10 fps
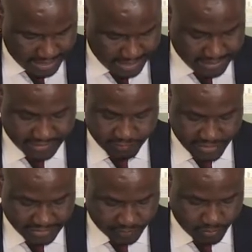And this
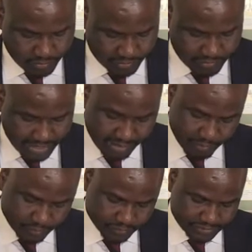means we will be
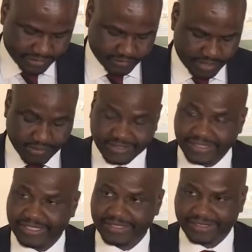able to settle
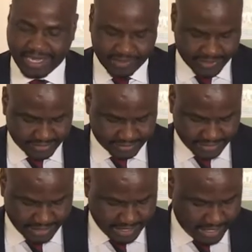outstanding salaries
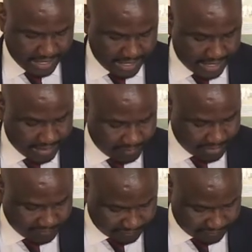and make